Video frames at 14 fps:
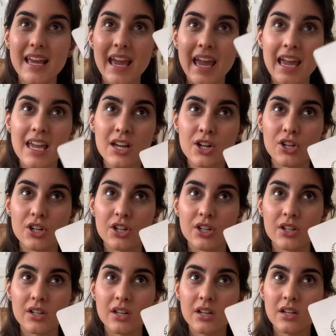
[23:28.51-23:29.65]
anchored
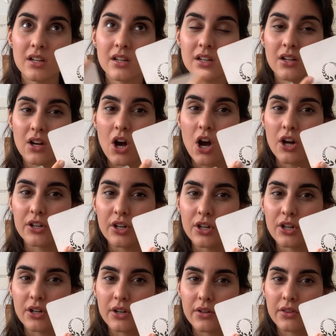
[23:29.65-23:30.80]
on
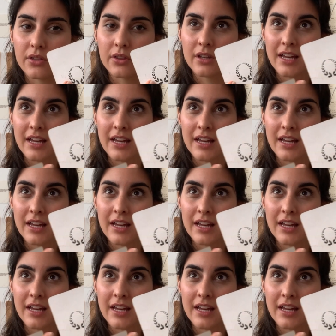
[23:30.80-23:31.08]
earth.